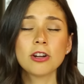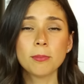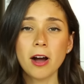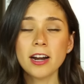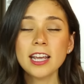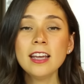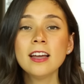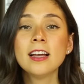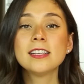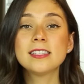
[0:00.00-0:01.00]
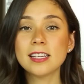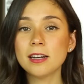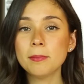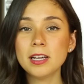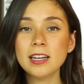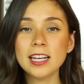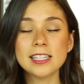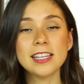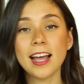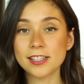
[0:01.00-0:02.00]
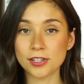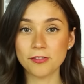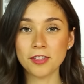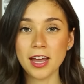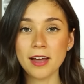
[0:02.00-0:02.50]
in your body, cinnamon is the answer for